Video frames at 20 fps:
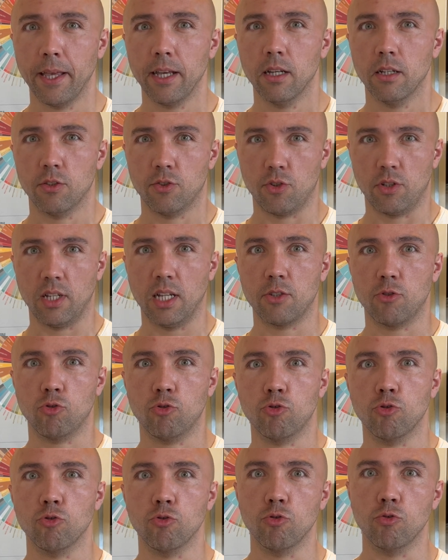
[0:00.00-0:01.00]
So that
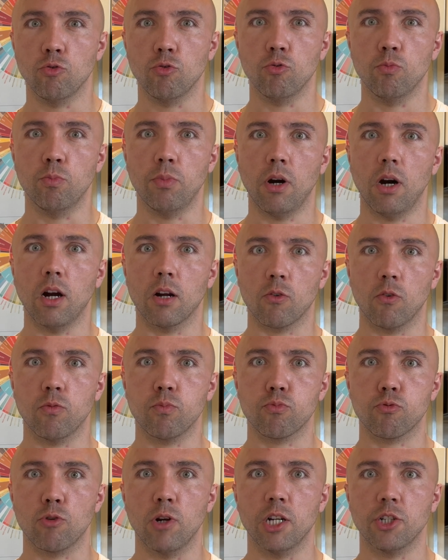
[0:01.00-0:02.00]
2 bar of
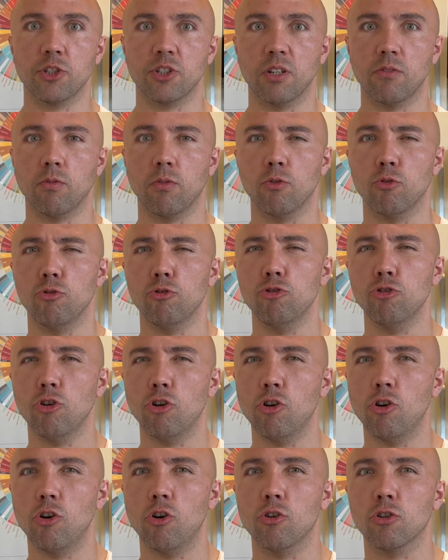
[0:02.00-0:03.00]
pressure for
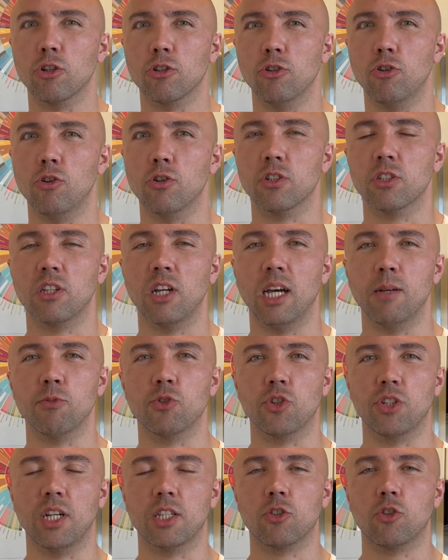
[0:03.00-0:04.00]
long time,
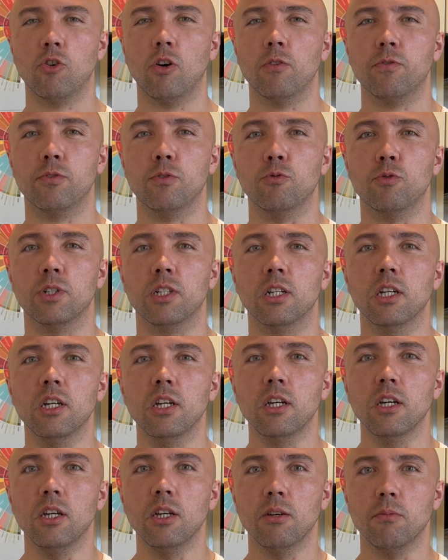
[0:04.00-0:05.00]
so that coffee will
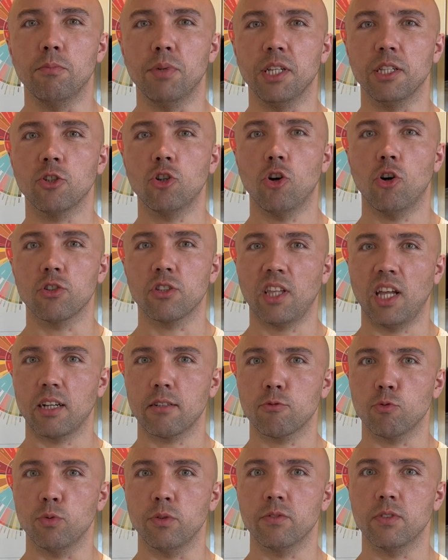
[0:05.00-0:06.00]
be in
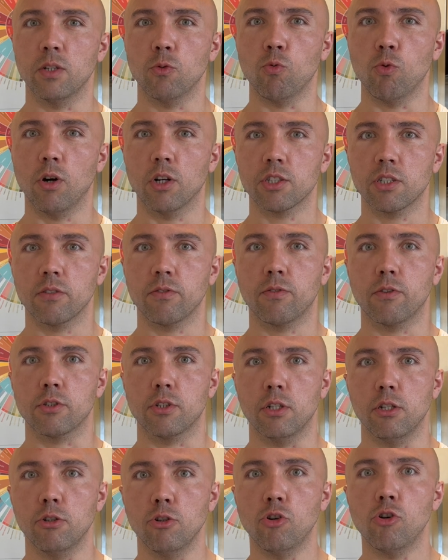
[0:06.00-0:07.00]
contact with the water for
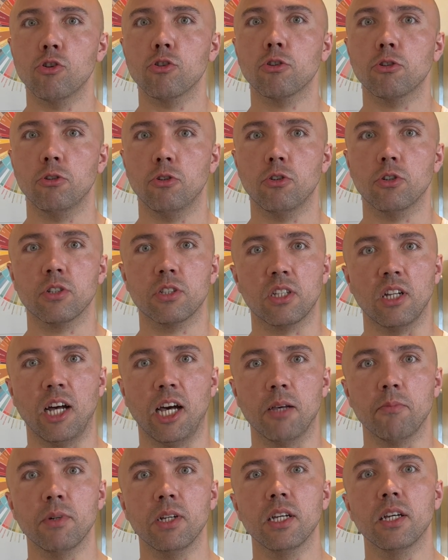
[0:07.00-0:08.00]
the long
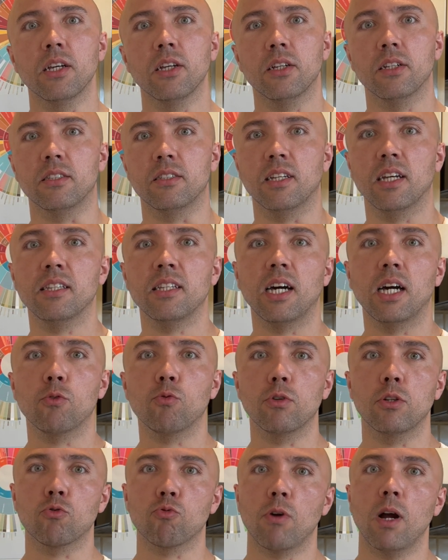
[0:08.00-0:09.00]
time. Then I
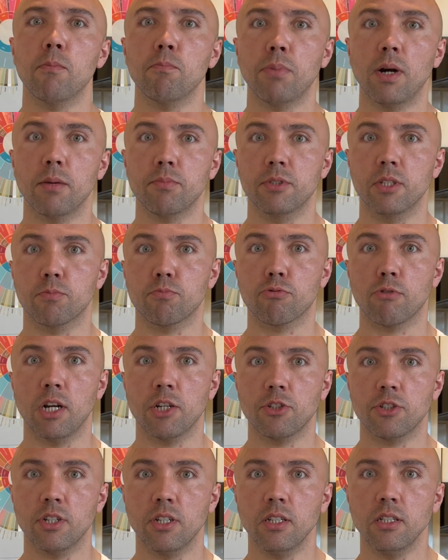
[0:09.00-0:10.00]
will ramp up the
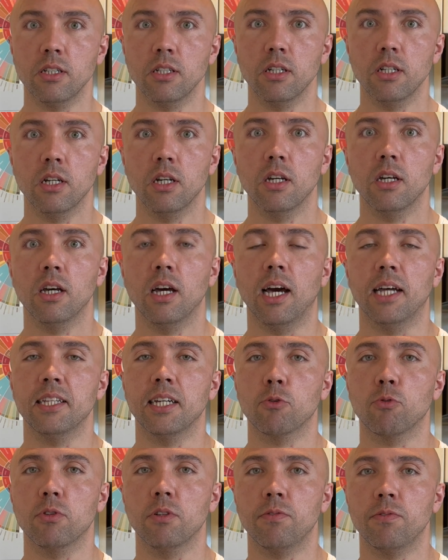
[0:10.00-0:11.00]
pressure and
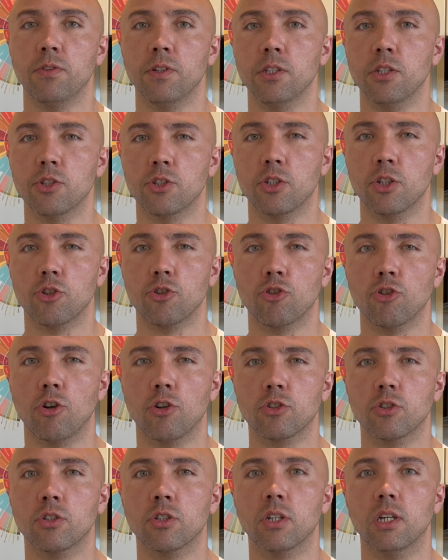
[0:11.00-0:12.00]
I will finish the
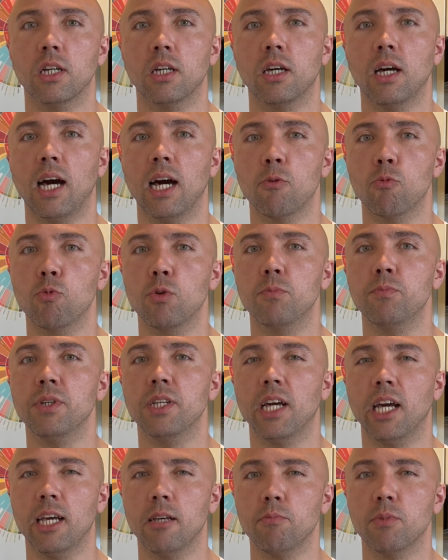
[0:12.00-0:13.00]
shot. I will
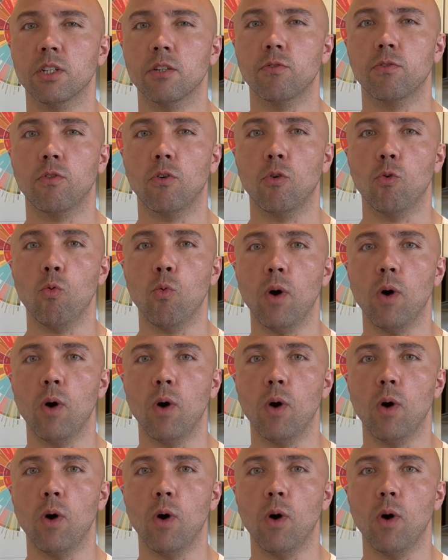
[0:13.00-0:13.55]
be aiming for